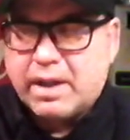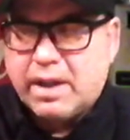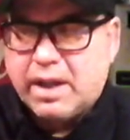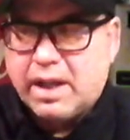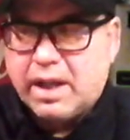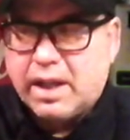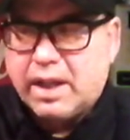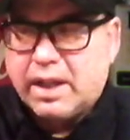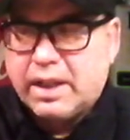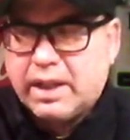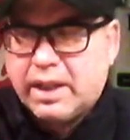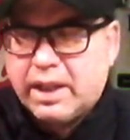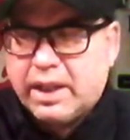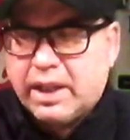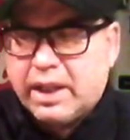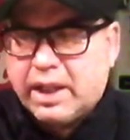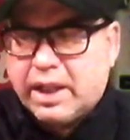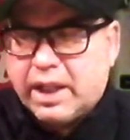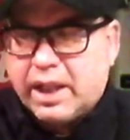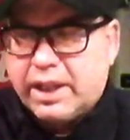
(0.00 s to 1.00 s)

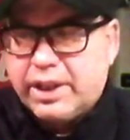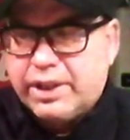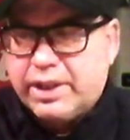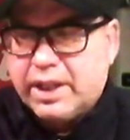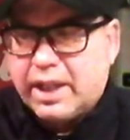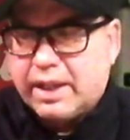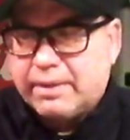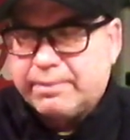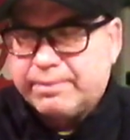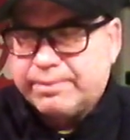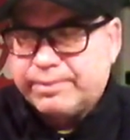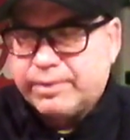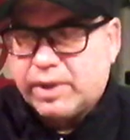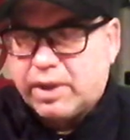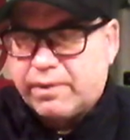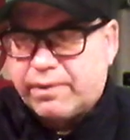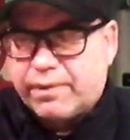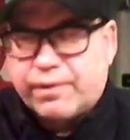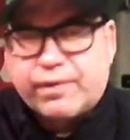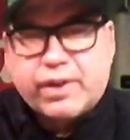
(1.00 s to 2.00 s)
and you got
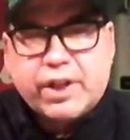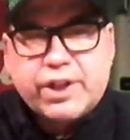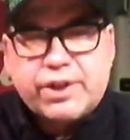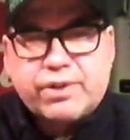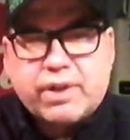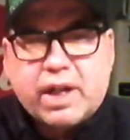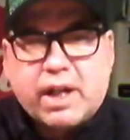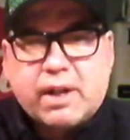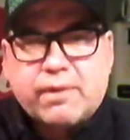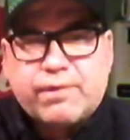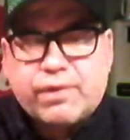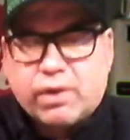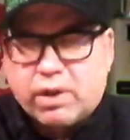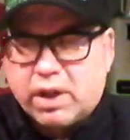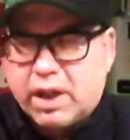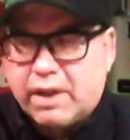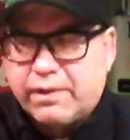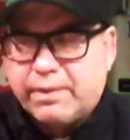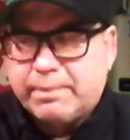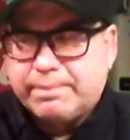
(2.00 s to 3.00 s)
a refrigerator
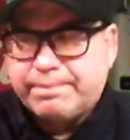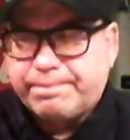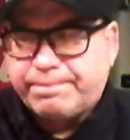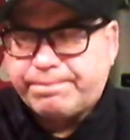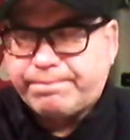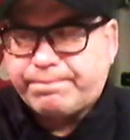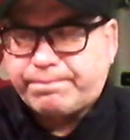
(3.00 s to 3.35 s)
full of them,